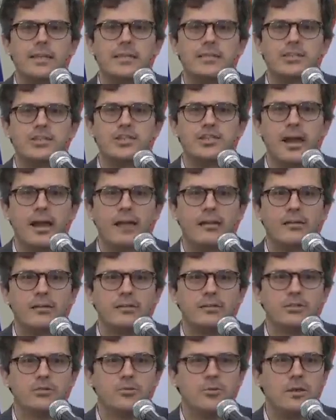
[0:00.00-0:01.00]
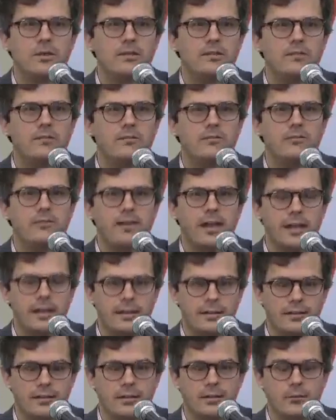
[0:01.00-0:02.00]
challenge we
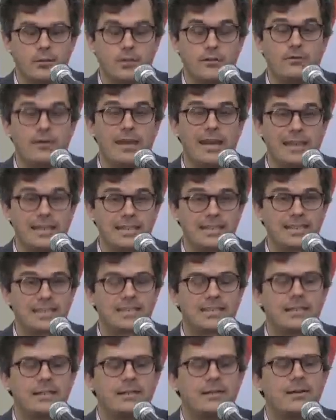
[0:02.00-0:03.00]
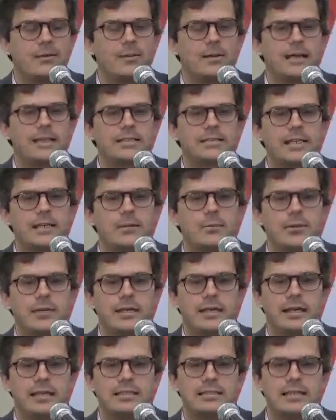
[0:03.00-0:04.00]
face, and when I say
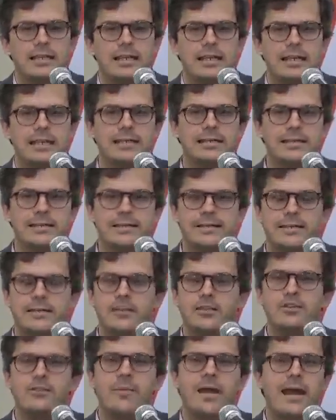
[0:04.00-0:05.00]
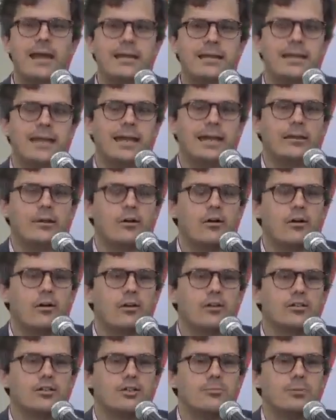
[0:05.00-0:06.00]
we, I say humanity at
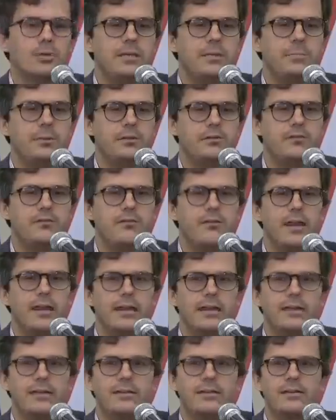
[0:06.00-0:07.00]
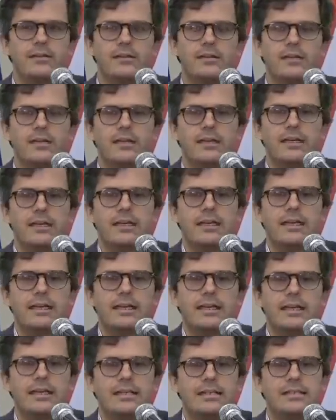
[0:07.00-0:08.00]
large and people of faith,
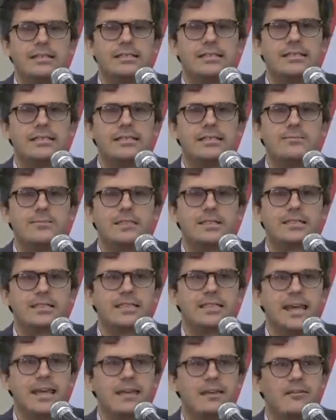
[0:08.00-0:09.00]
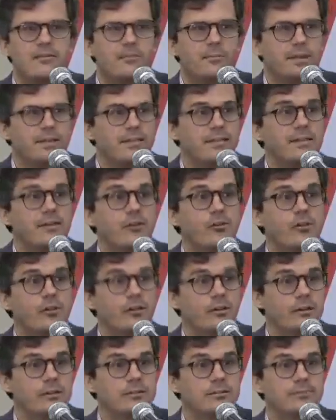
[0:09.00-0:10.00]
is the mistake of
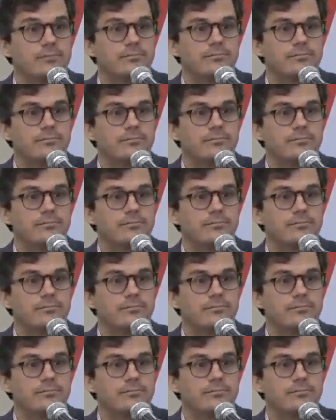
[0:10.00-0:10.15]
materialism.